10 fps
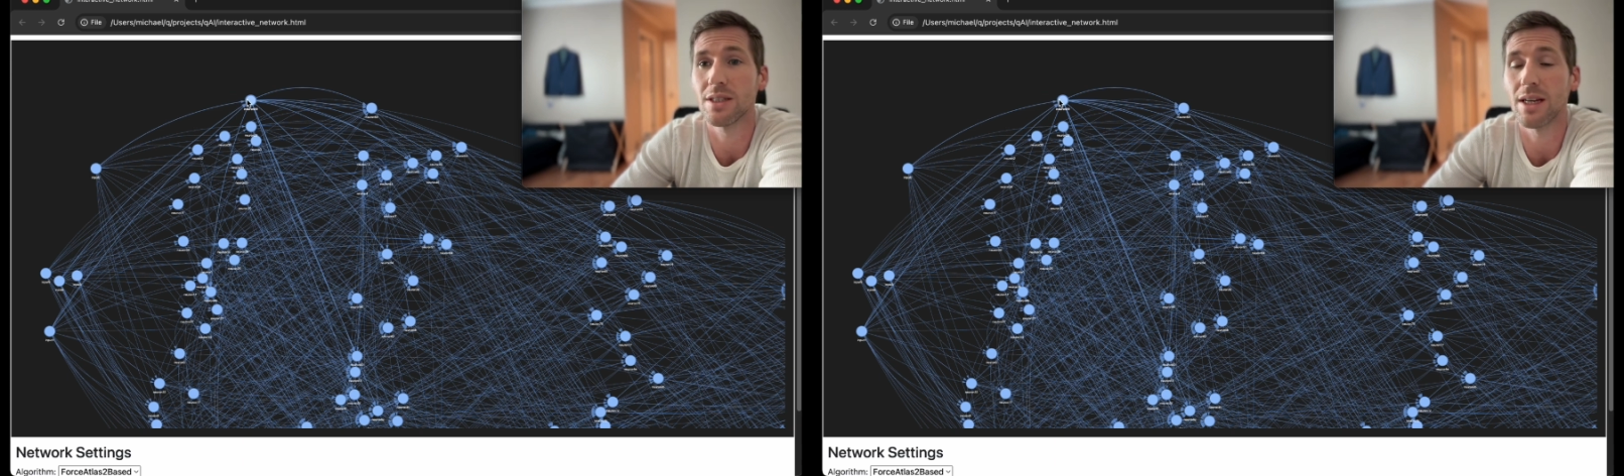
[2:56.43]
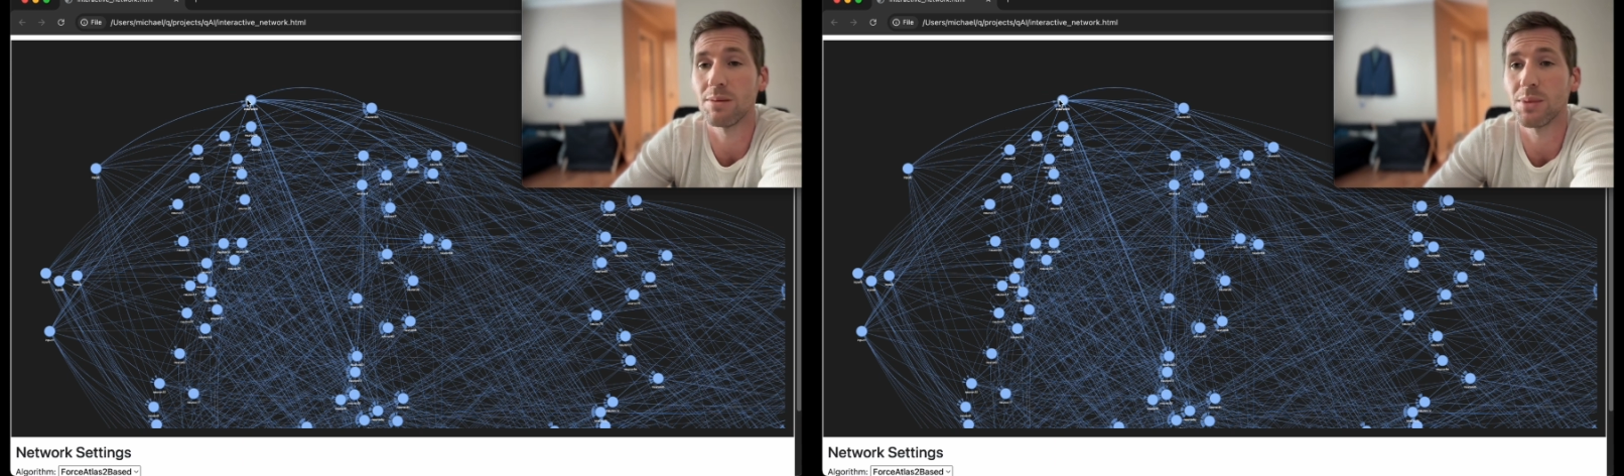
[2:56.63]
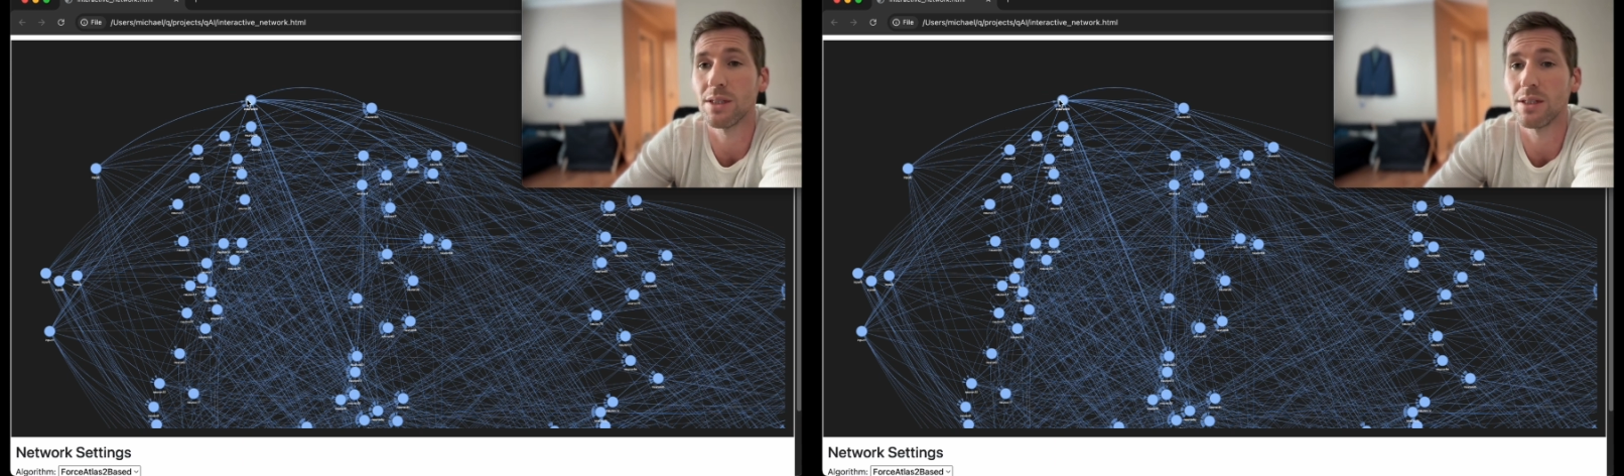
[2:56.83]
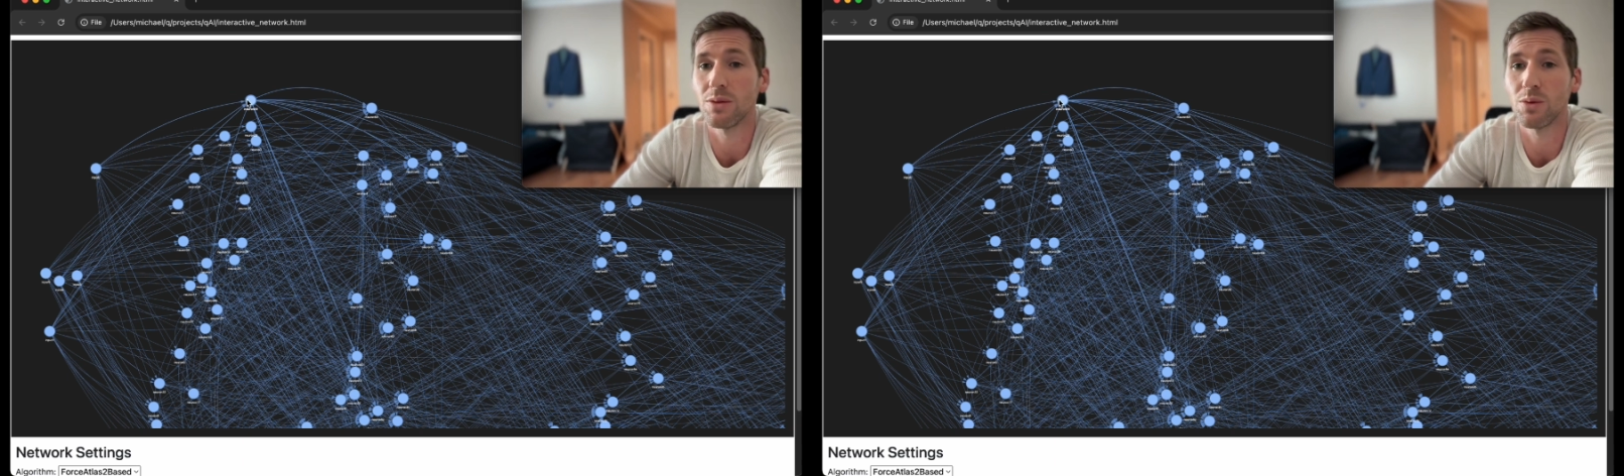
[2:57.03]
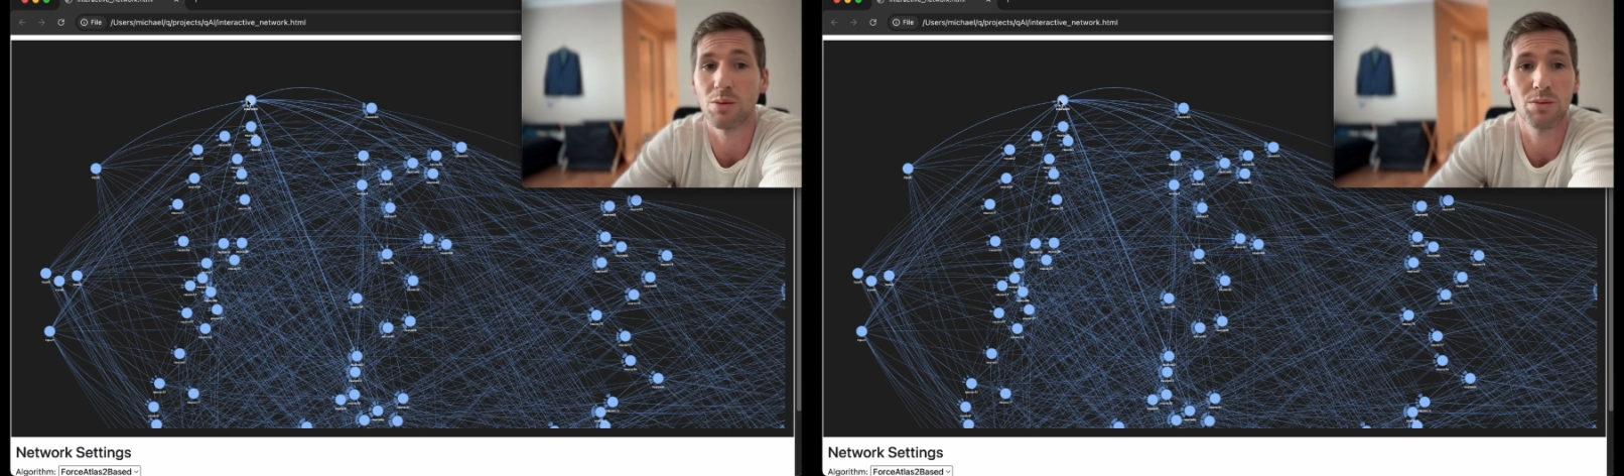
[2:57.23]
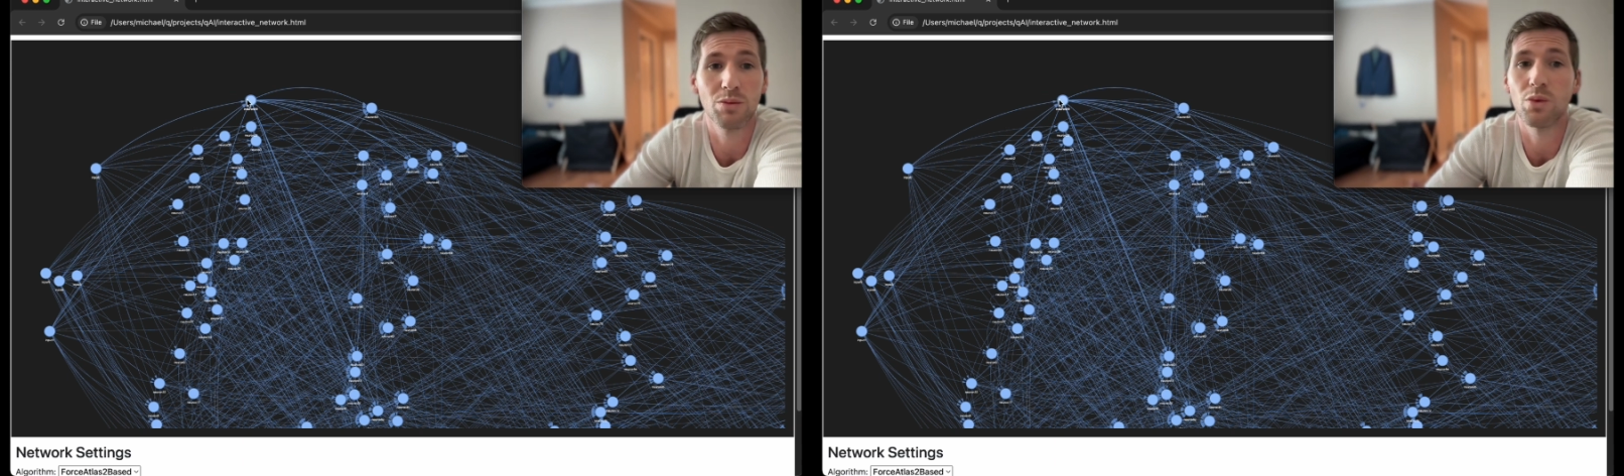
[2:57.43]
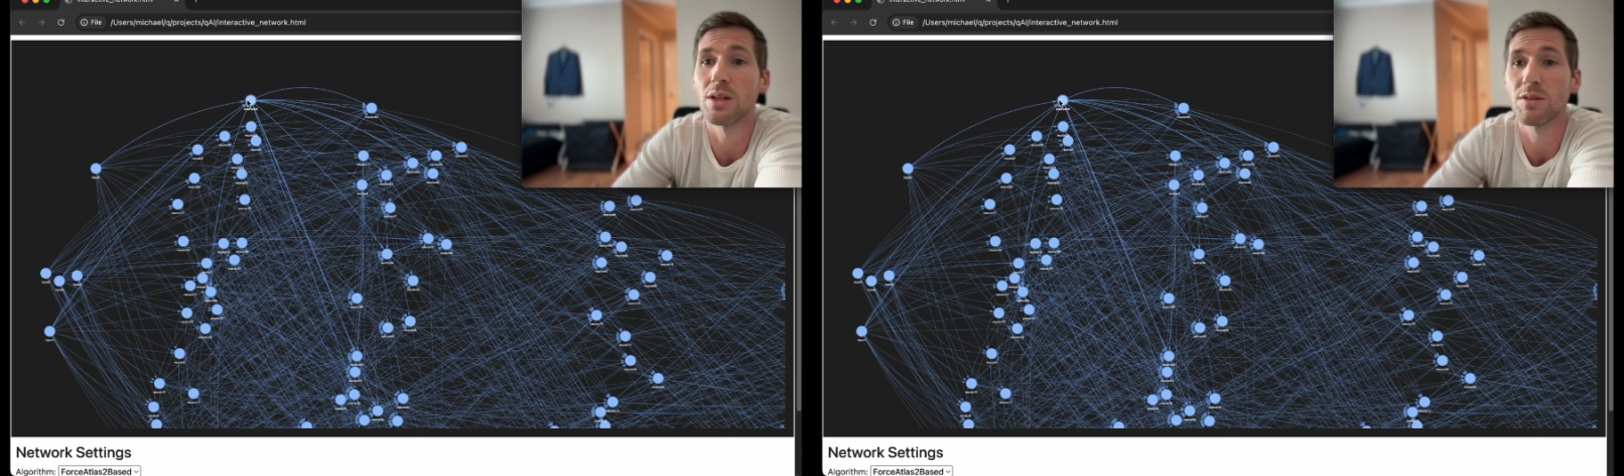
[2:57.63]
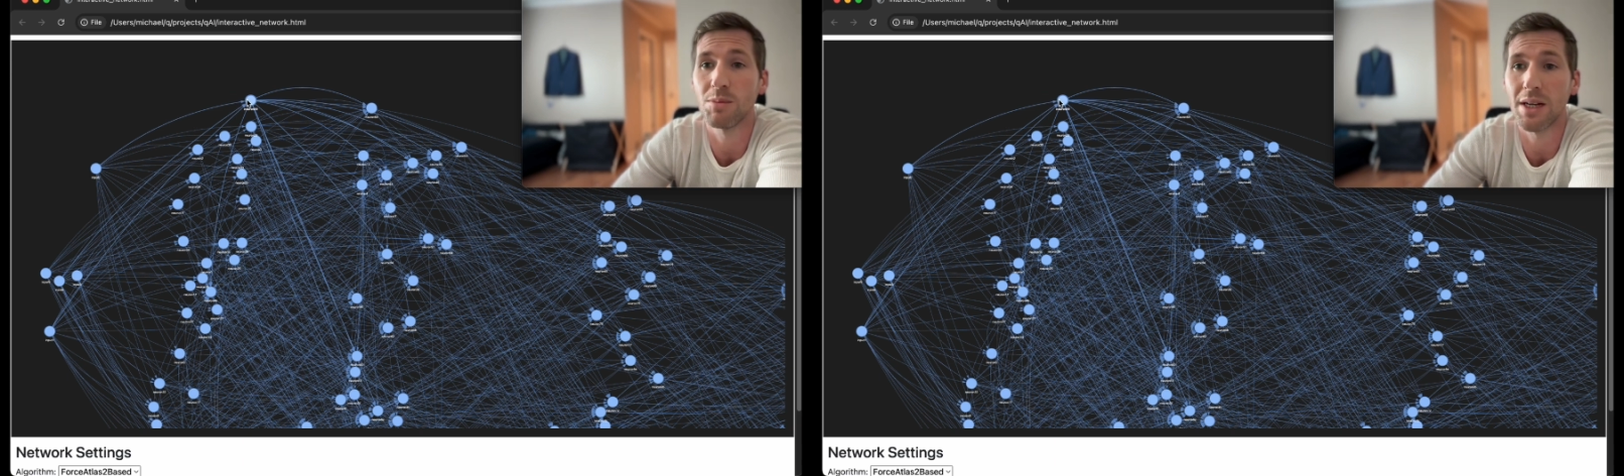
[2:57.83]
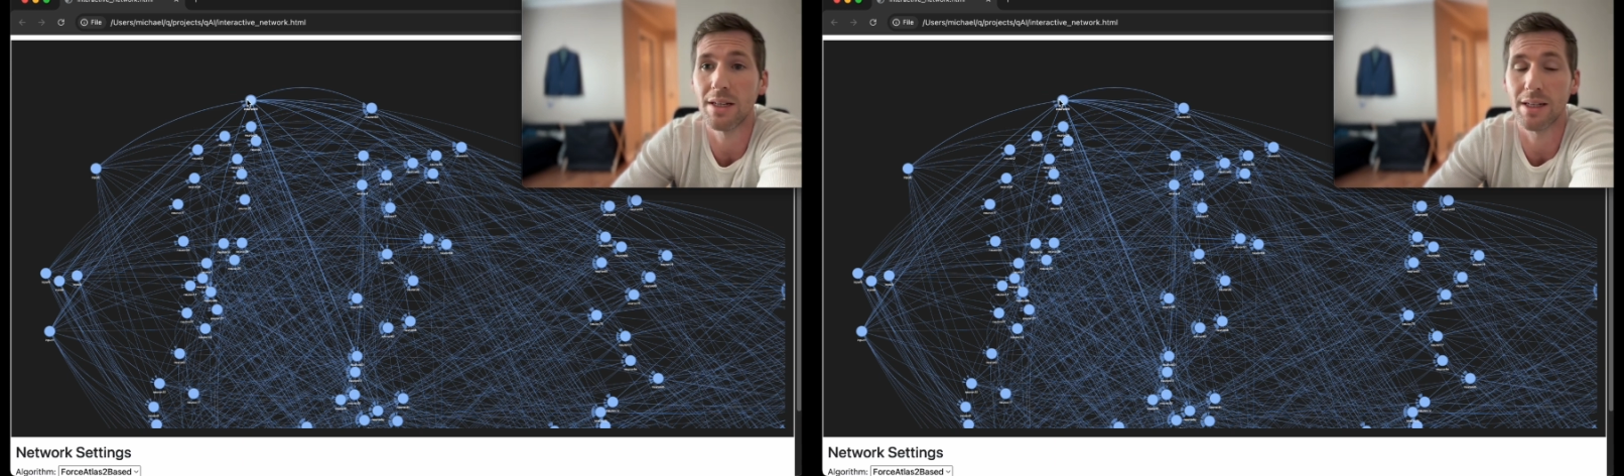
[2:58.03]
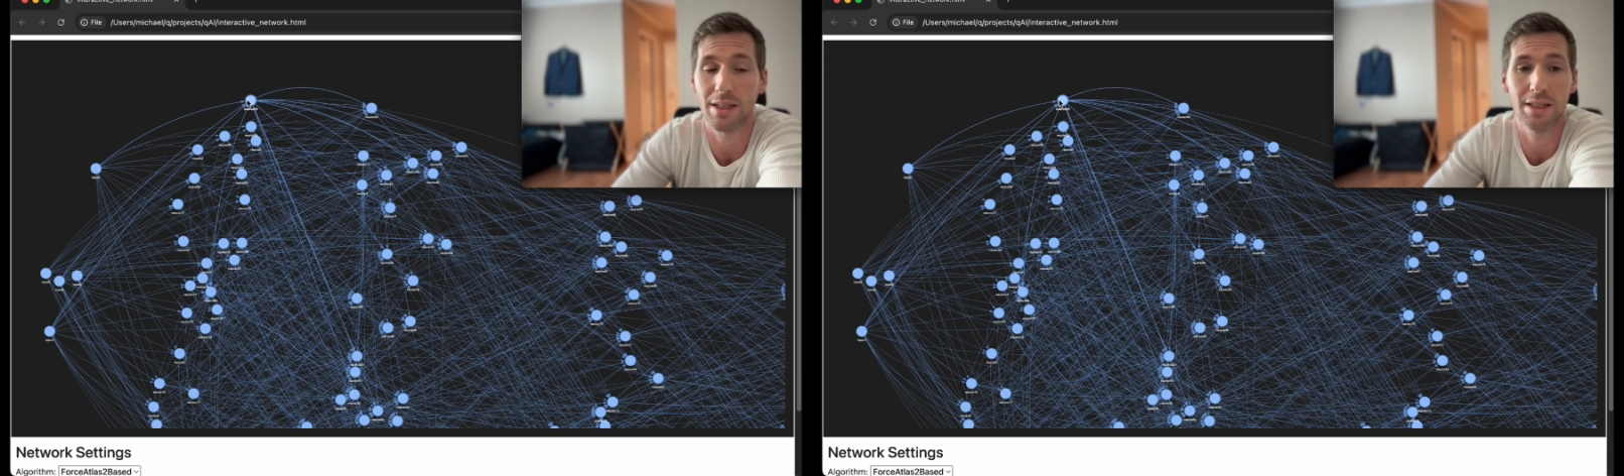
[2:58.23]
can be one of
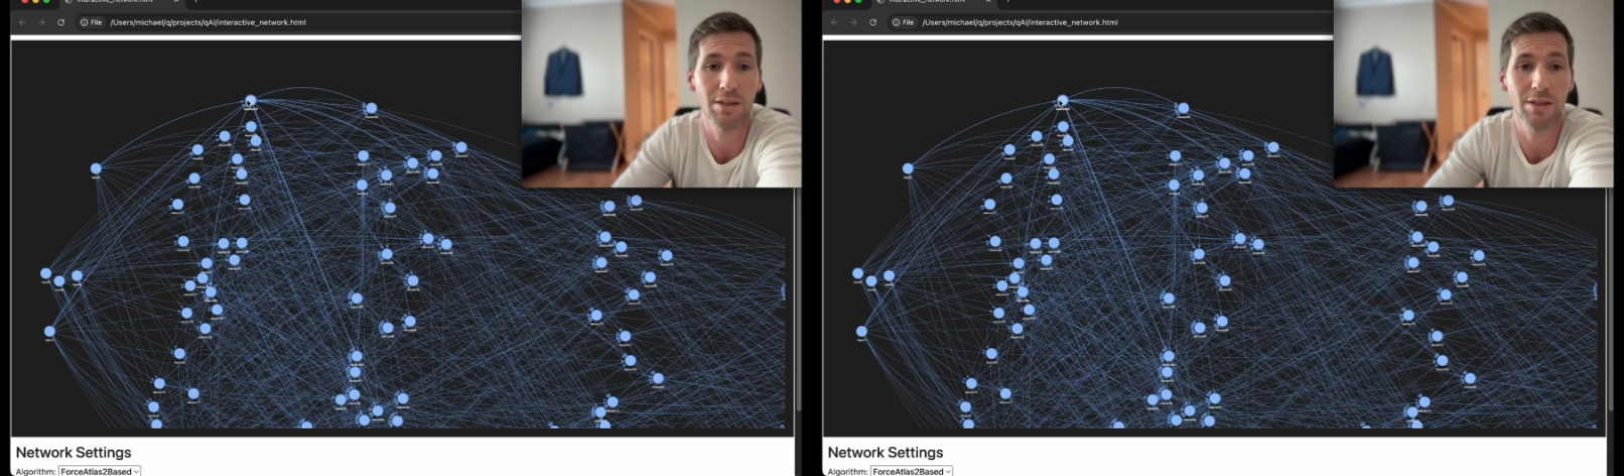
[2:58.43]
many.